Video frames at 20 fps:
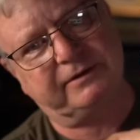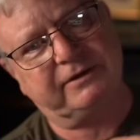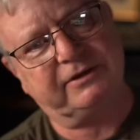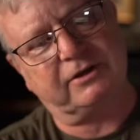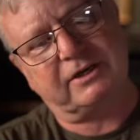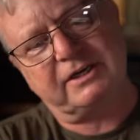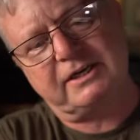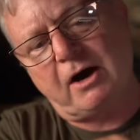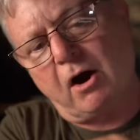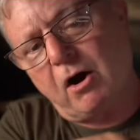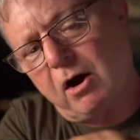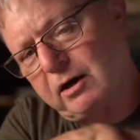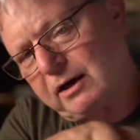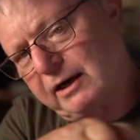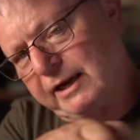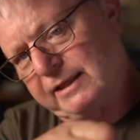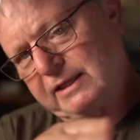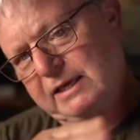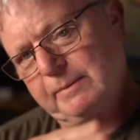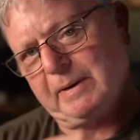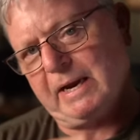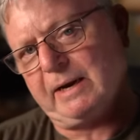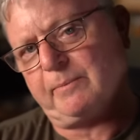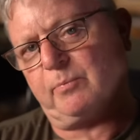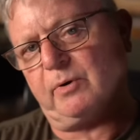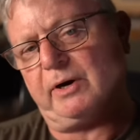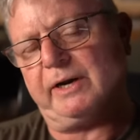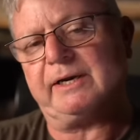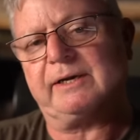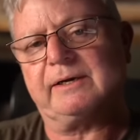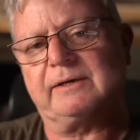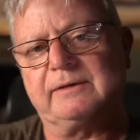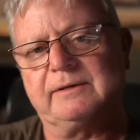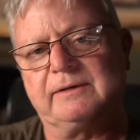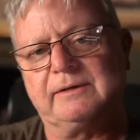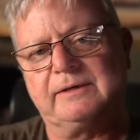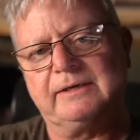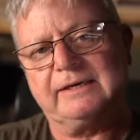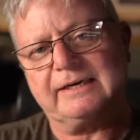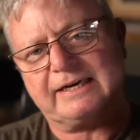You can't let that back break.
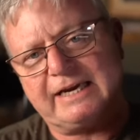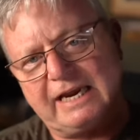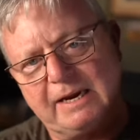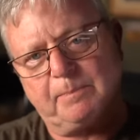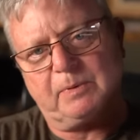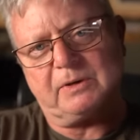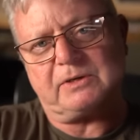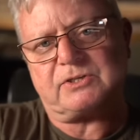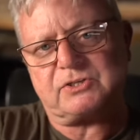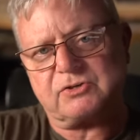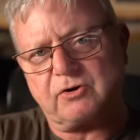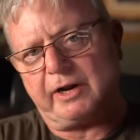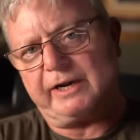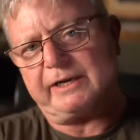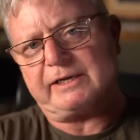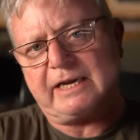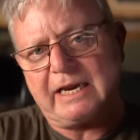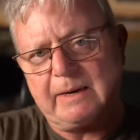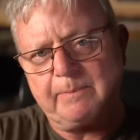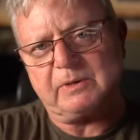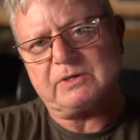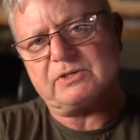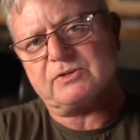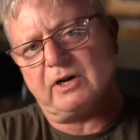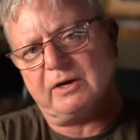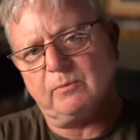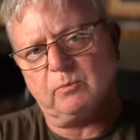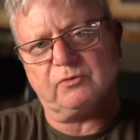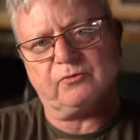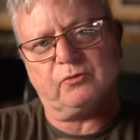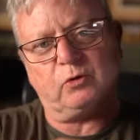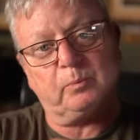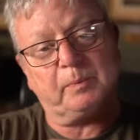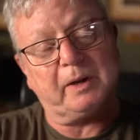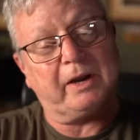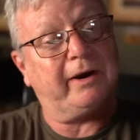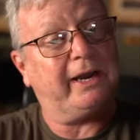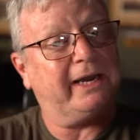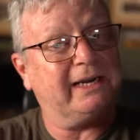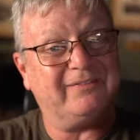Keep it straight, keep it straight with full
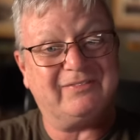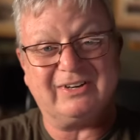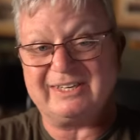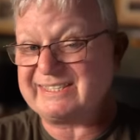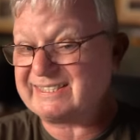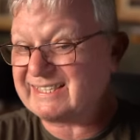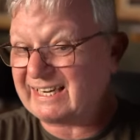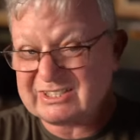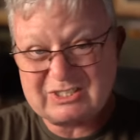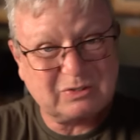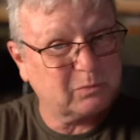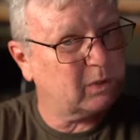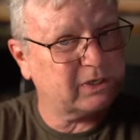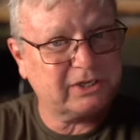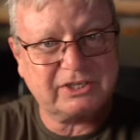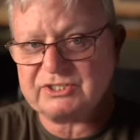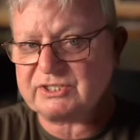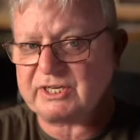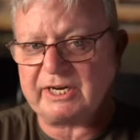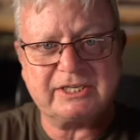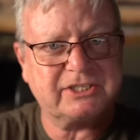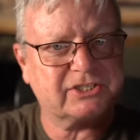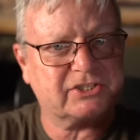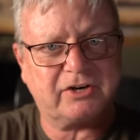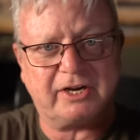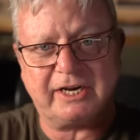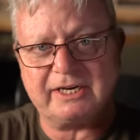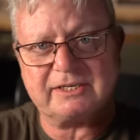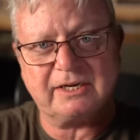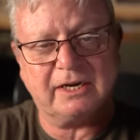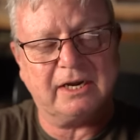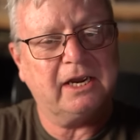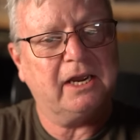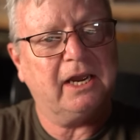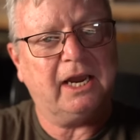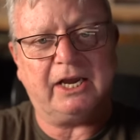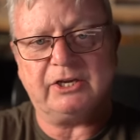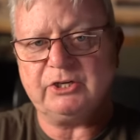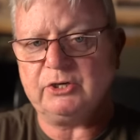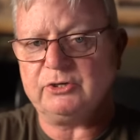power. And if it doesn't want to stay straight
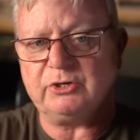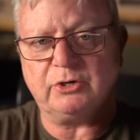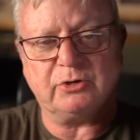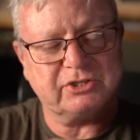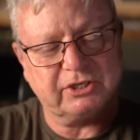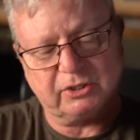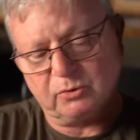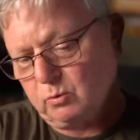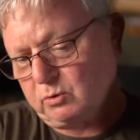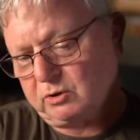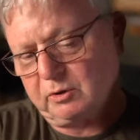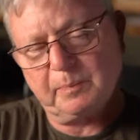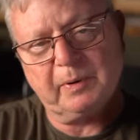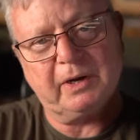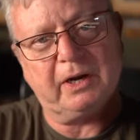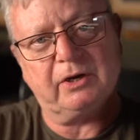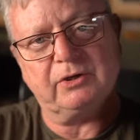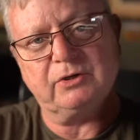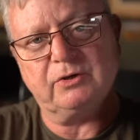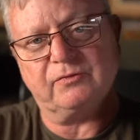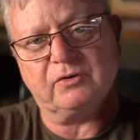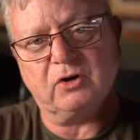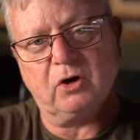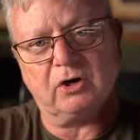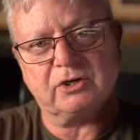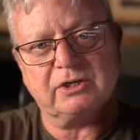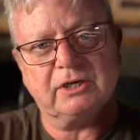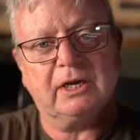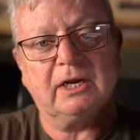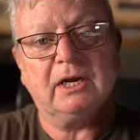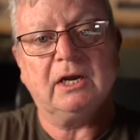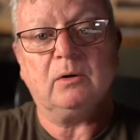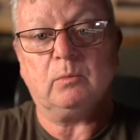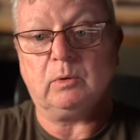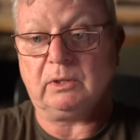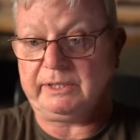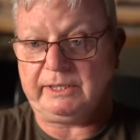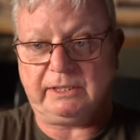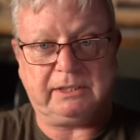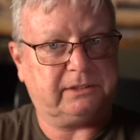and you're using all the power you've got,
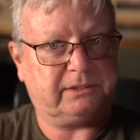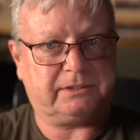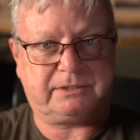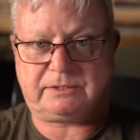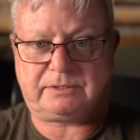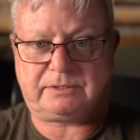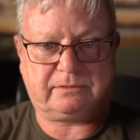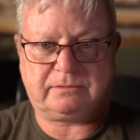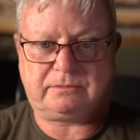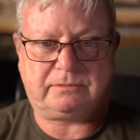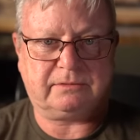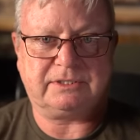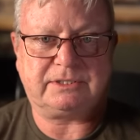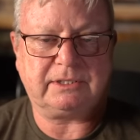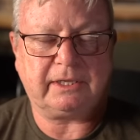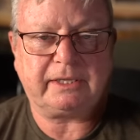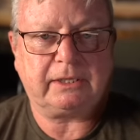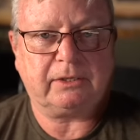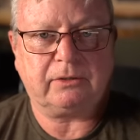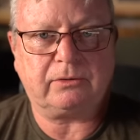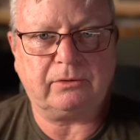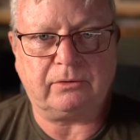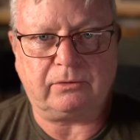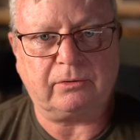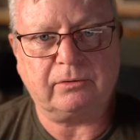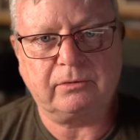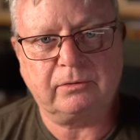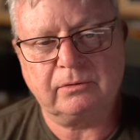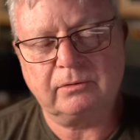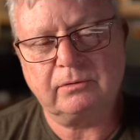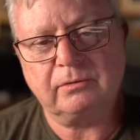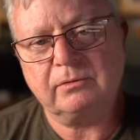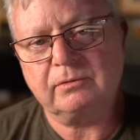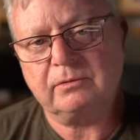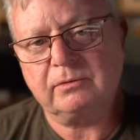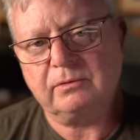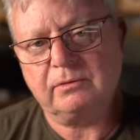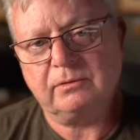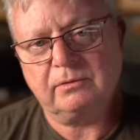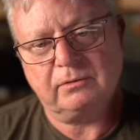well then it's there's nothing you can do.
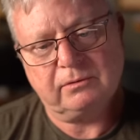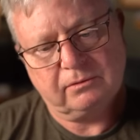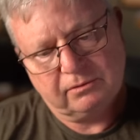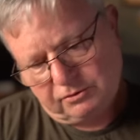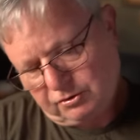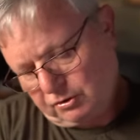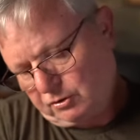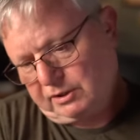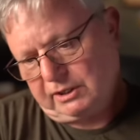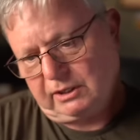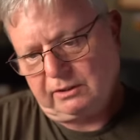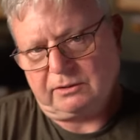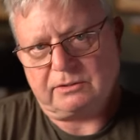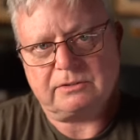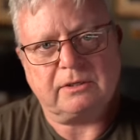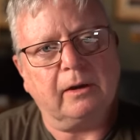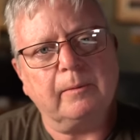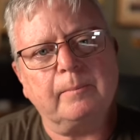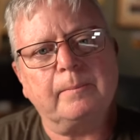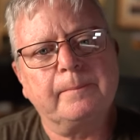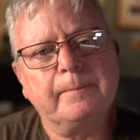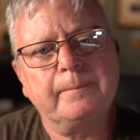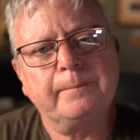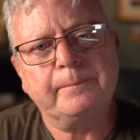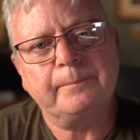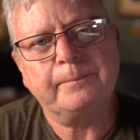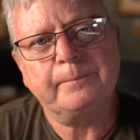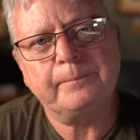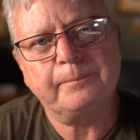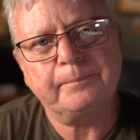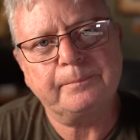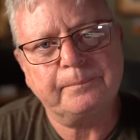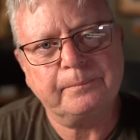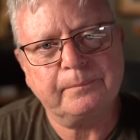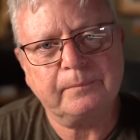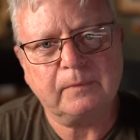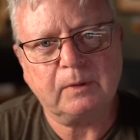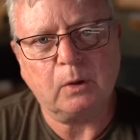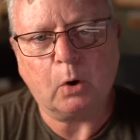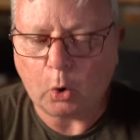Turn down the slope.
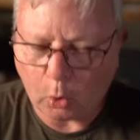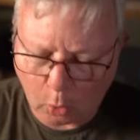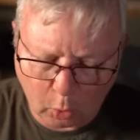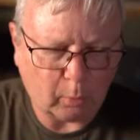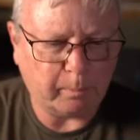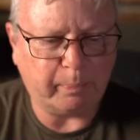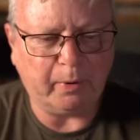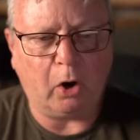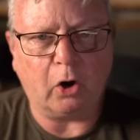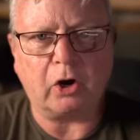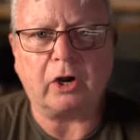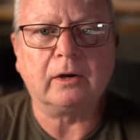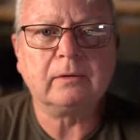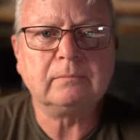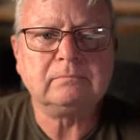Or bog.